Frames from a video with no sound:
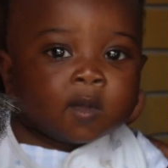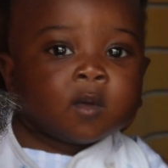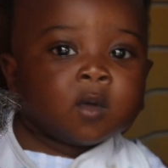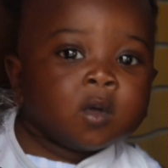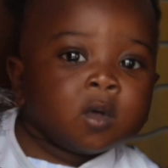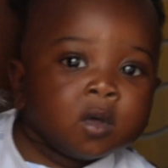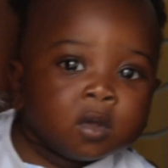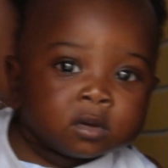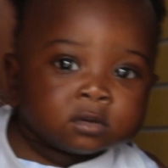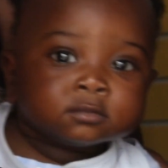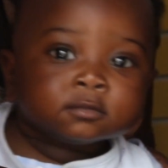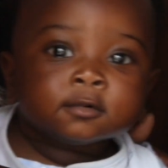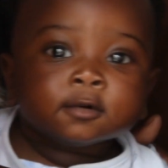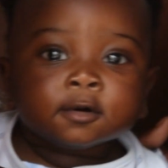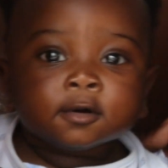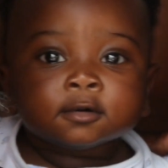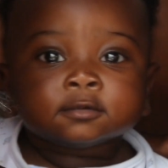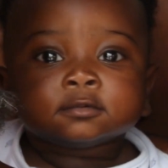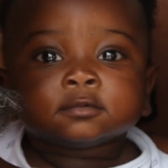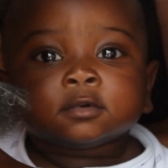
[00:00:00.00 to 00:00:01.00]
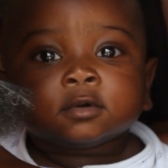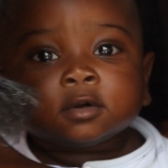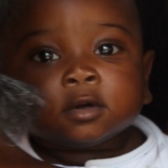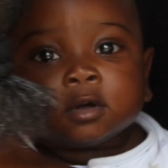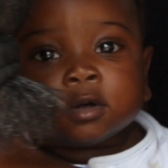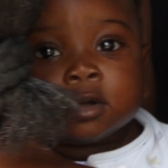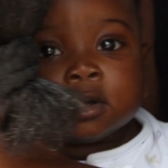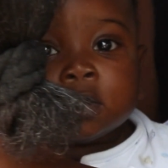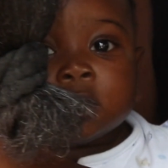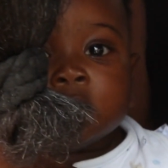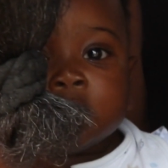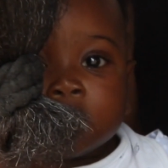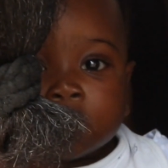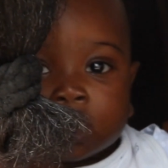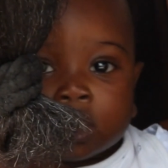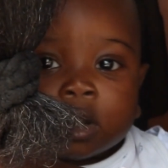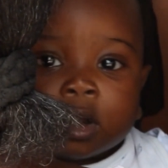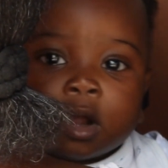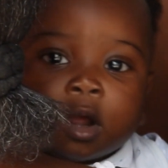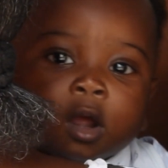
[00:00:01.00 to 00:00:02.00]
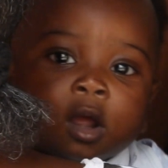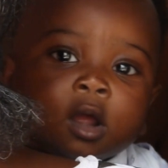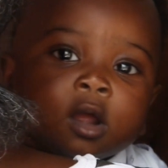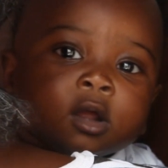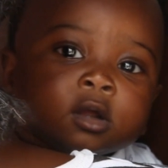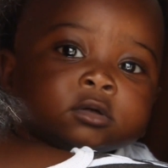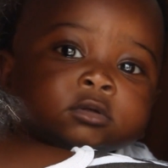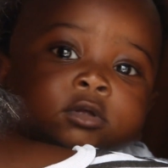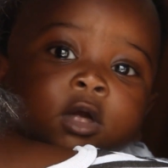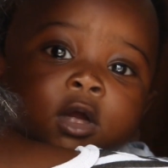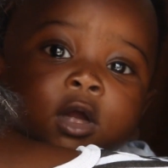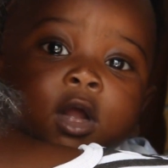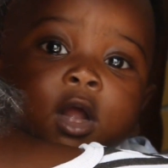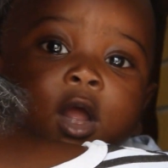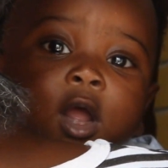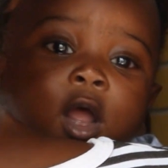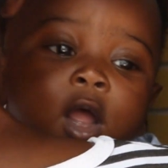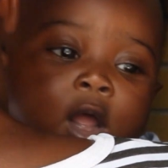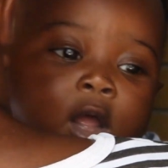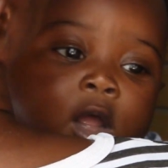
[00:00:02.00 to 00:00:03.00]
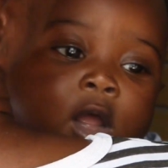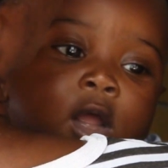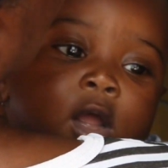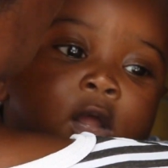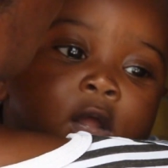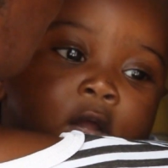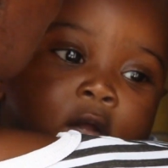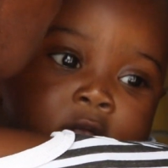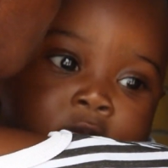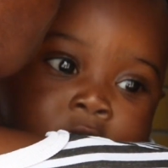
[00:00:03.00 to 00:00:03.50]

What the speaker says: day I will this. Pray with